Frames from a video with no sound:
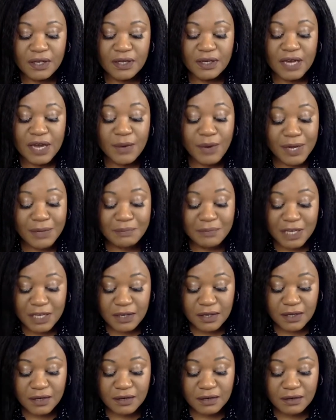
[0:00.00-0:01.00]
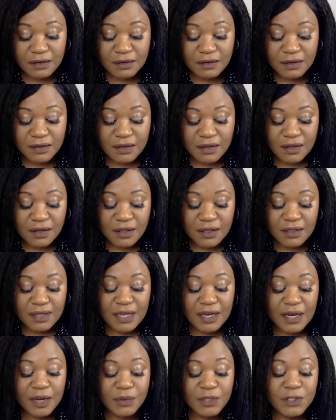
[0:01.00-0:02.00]
Now, I mean,
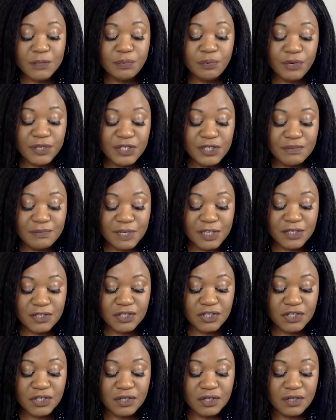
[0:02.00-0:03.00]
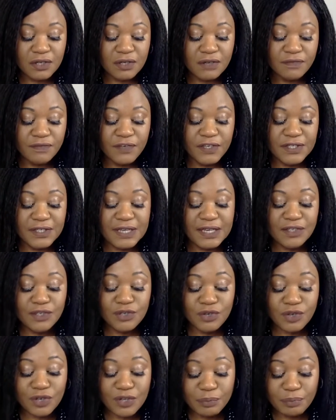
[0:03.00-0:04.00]
then I was pretty much
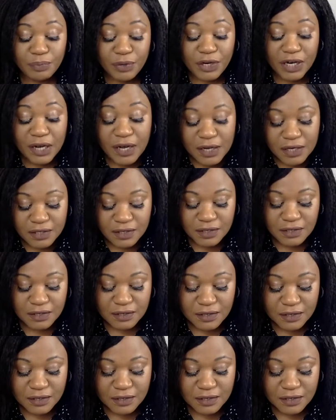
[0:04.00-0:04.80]
fixated on the blood